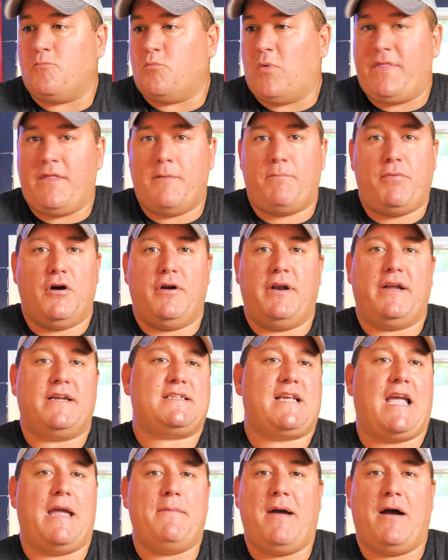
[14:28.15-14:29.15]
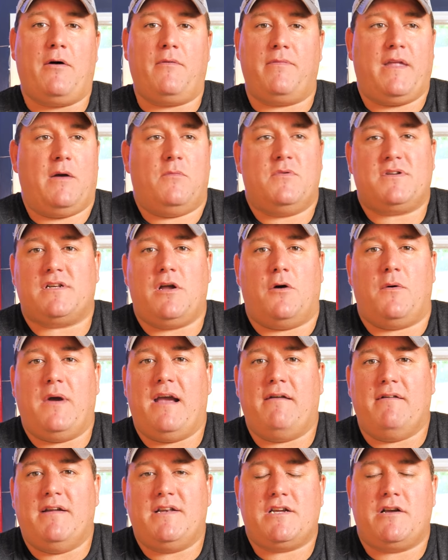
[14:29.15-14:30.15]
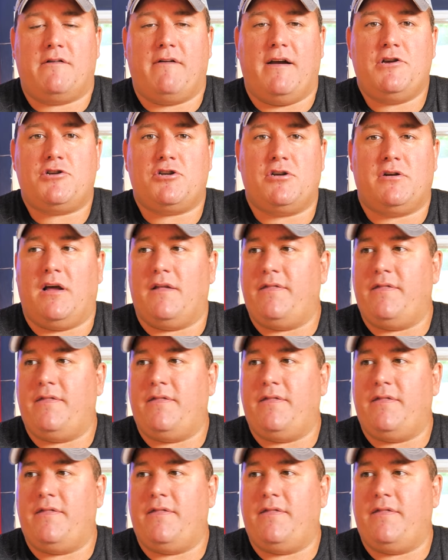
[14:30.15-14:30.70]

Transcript: when the Perdix came out, there was no air integration.